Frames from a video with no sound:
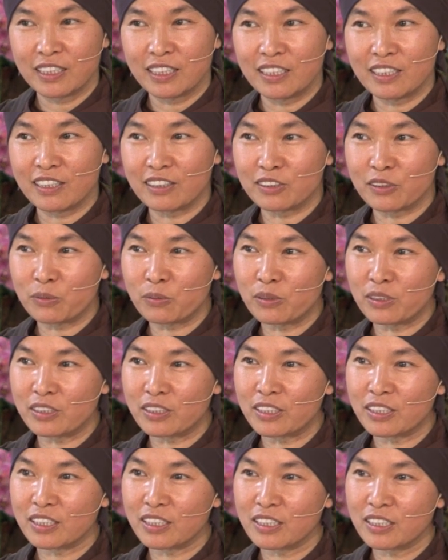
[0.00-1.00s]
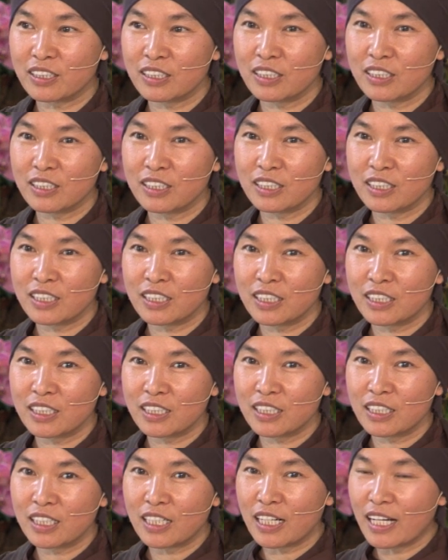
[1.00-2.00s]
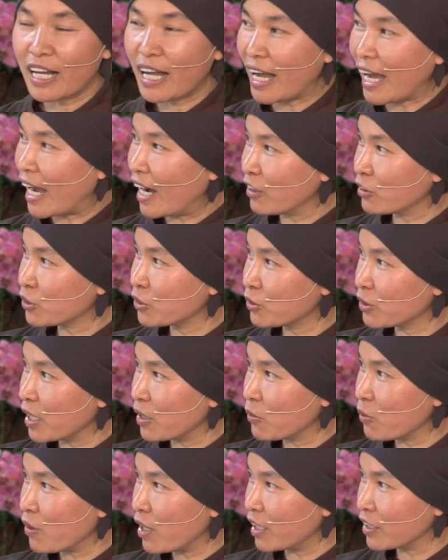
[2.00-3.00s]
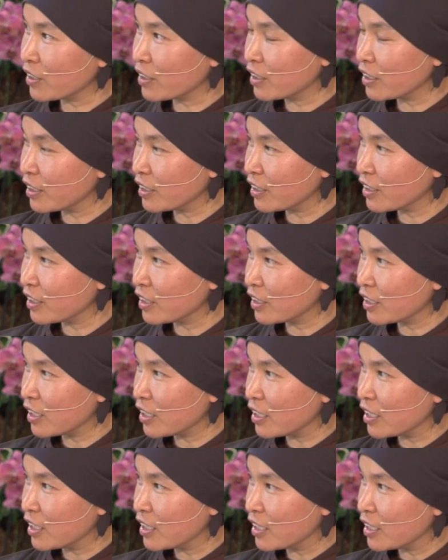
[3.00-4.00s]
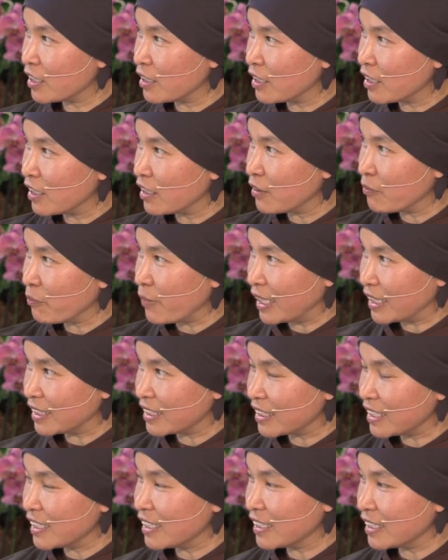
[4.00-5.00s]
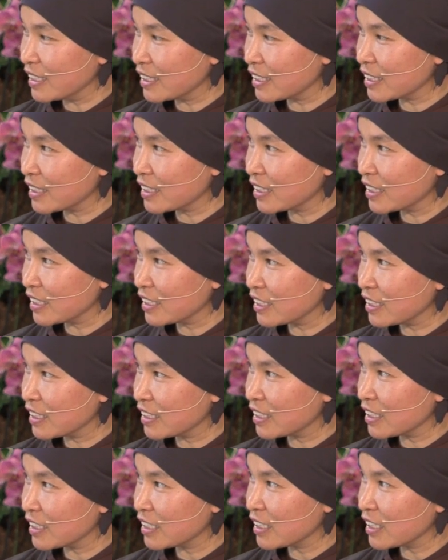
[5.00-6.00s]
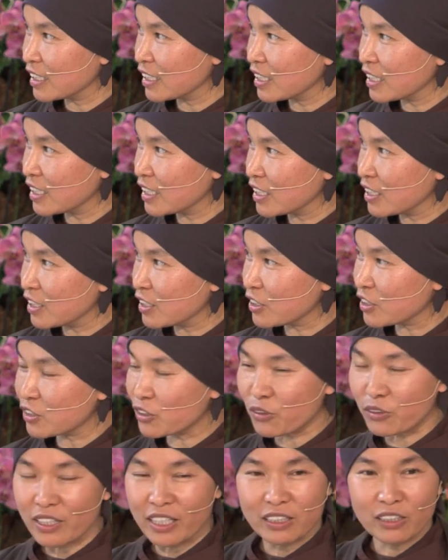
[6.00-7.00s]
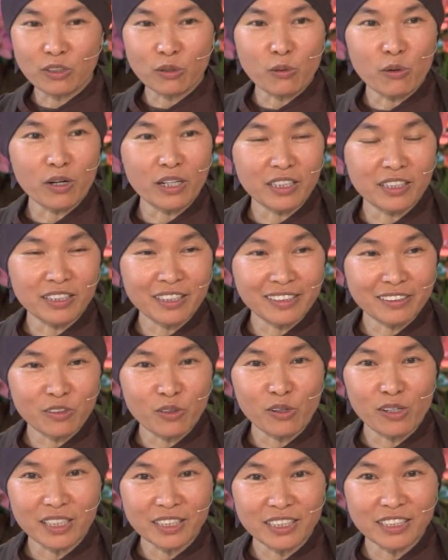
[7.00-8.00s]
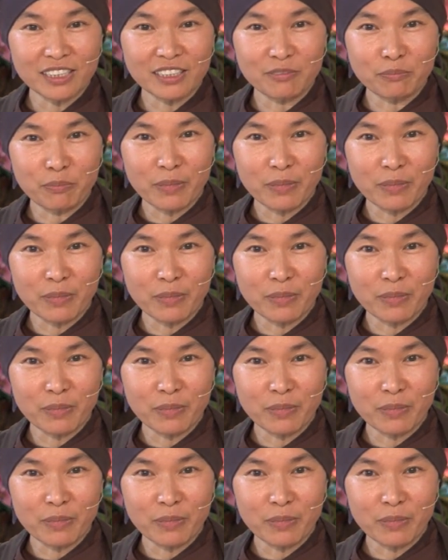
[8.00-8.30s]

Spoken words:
In other words, how do I water my seeds so that the quality of